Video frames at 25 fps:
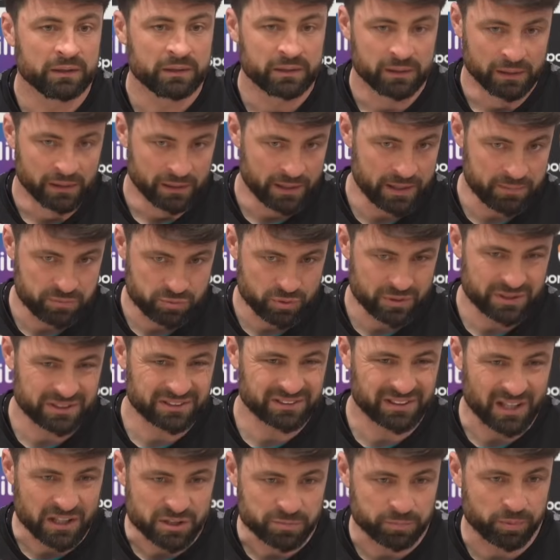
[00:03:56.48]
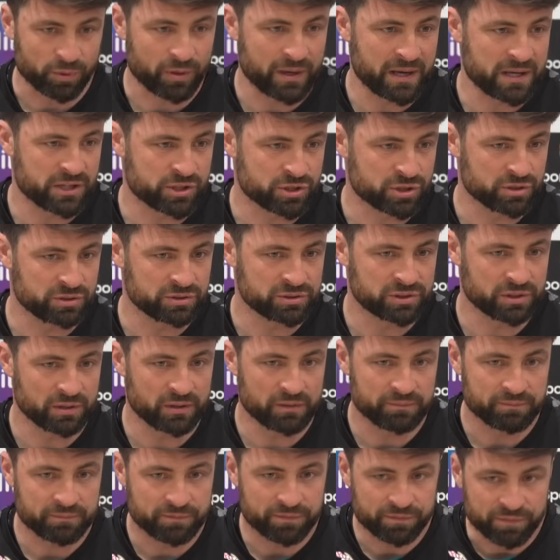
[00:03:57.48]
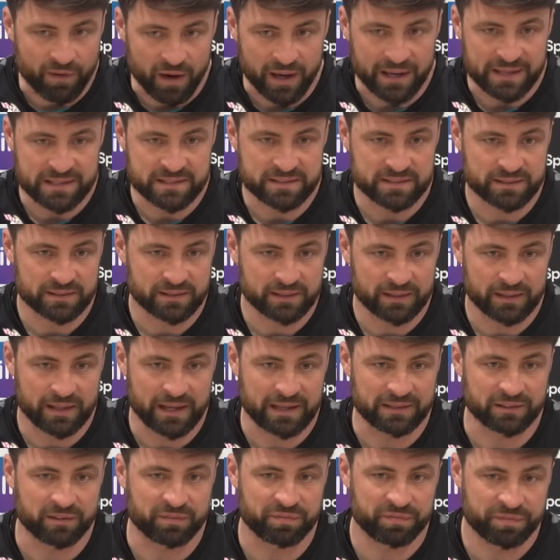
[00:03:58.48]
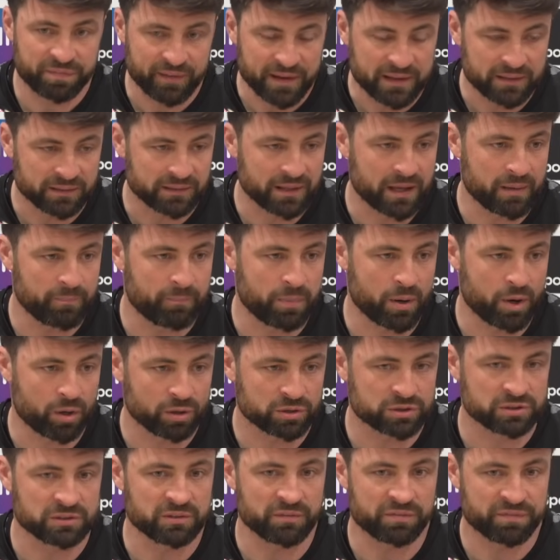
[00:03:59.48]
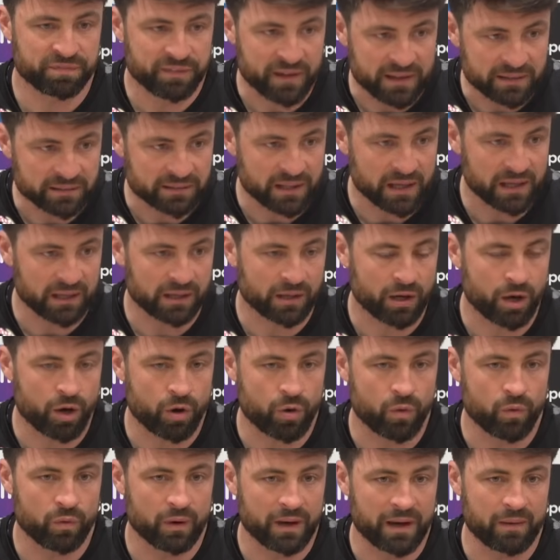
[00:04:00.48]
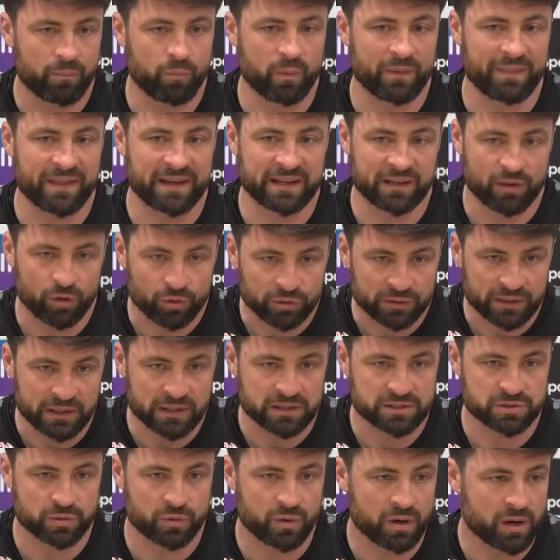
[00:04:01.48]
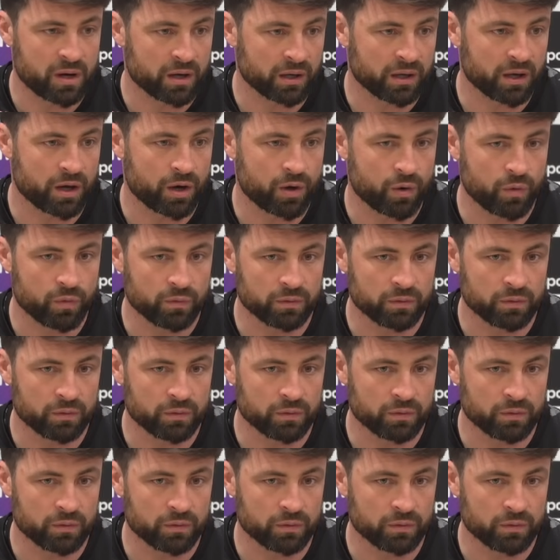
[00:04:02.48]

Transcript: Ipswich desperation to fight and defend their box and defend their goal. And when they got near to our goal,